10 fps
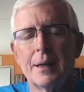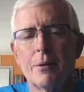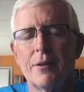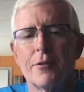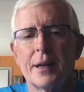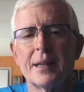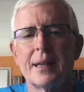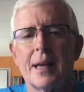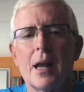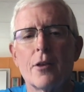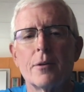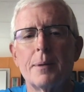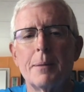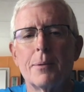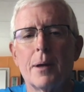We forget that other
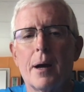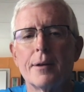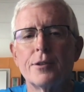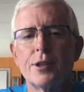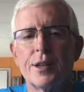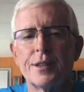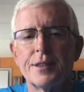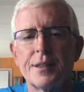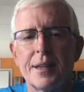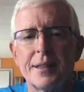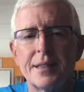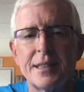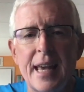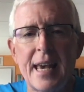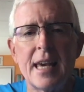people are just the
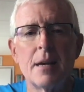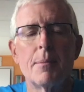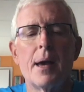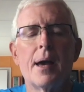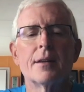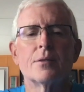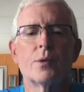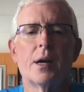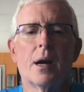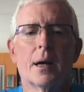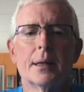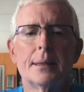same as we are.